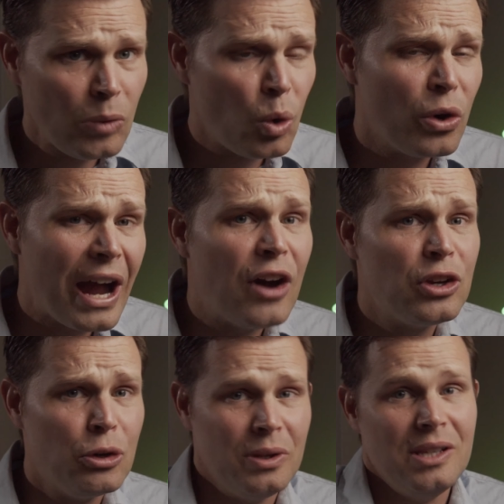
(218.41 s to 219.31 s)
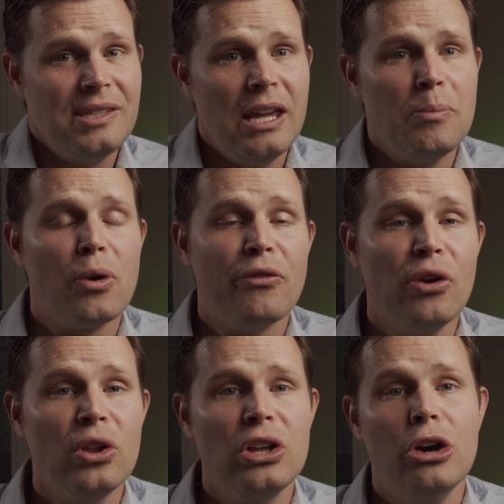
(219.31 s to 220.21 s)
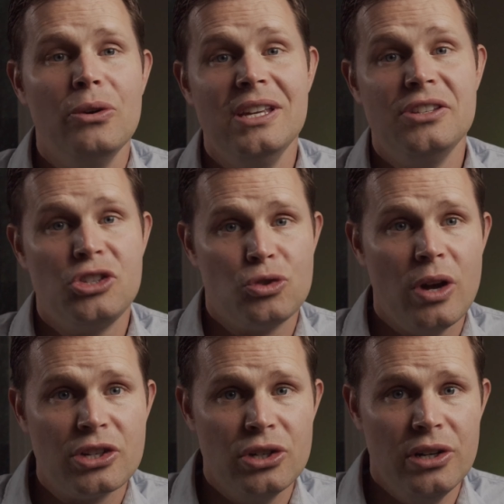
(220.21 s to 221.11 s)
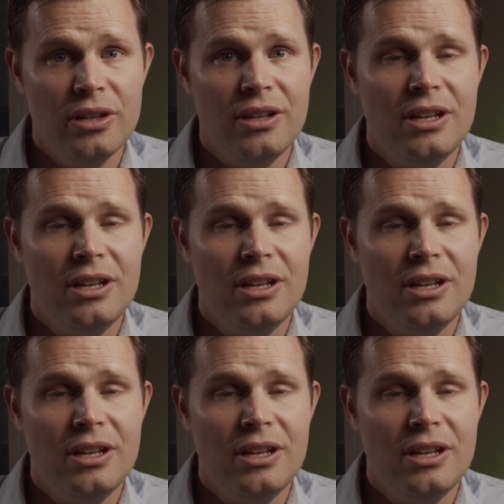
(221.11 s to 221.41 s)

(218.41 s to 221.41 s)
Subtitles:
or how your real estate portfolio is structured.